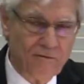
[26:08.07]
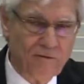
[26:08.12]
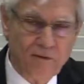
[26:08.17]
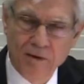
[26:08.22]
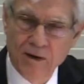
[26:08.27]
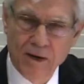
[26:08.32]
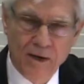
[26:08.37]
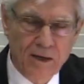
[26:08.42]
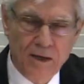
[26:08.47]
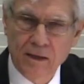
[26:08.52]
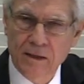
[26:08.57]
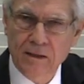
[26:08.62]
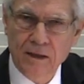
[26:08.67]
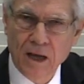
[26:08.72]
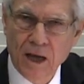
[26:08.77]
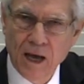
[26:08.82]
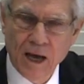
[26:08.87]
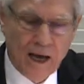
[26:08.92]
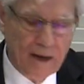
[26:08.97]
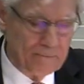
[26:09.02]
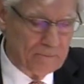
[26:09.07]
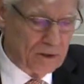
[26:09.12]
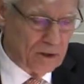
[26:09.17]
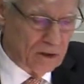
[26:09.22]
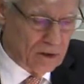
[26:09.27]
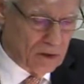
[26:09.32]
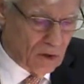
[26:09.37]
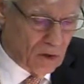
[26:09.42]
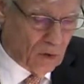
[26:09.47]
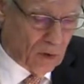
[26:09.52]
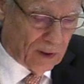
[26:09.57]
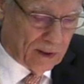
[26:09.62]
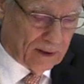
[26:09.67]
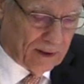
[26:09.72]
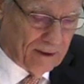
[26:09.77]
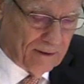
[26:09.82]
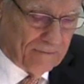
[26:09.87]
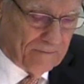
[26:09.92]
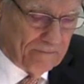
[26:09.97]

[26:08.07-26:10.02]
very little time to do it.